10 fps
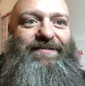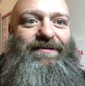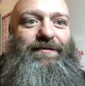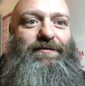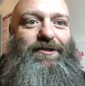
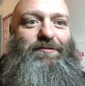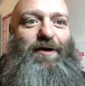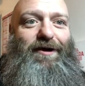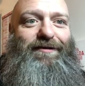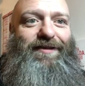Cheers,
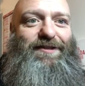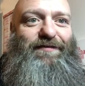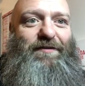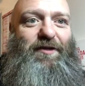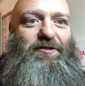Mark. Thanks
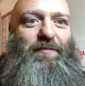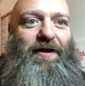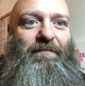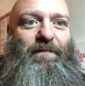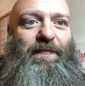very much,
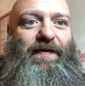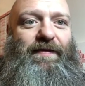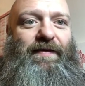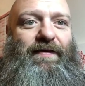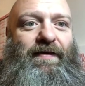pal.
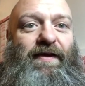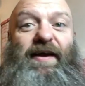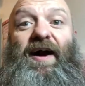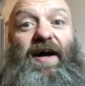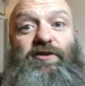
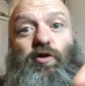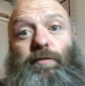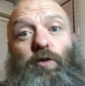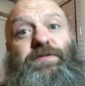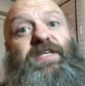Aye, so I'm
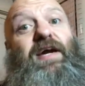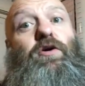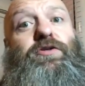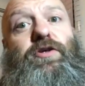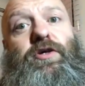hoping to get
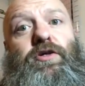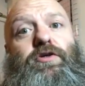onto the